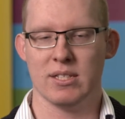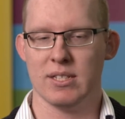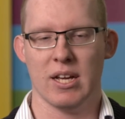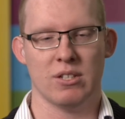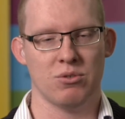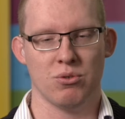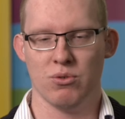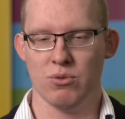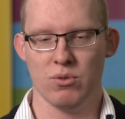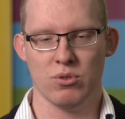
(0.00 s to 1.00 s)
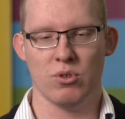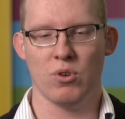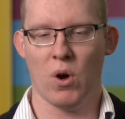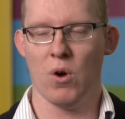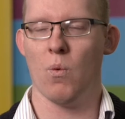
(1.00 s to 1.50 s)
It's get to
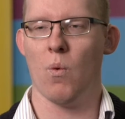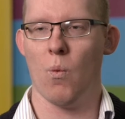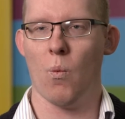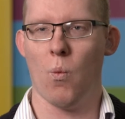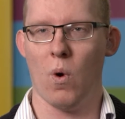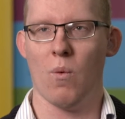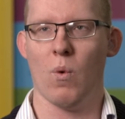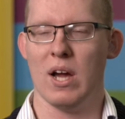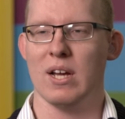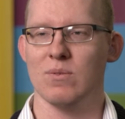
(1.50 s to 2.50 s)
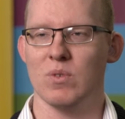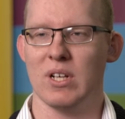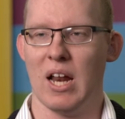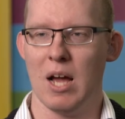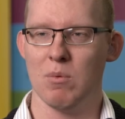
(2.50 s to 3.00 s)
know what way
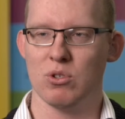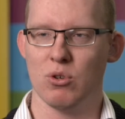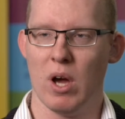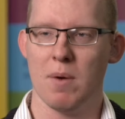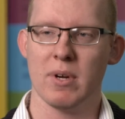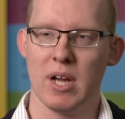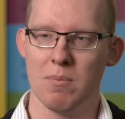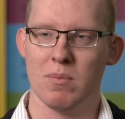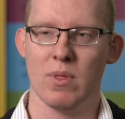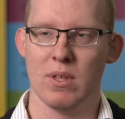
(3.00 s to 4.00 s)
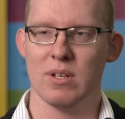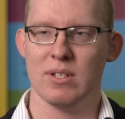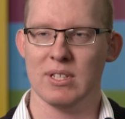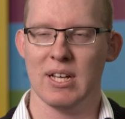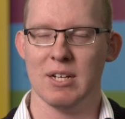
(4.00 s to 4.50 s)
we're able to overcome
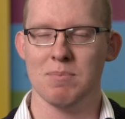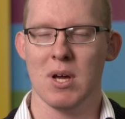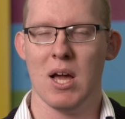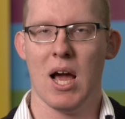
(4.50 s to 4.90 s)
in that.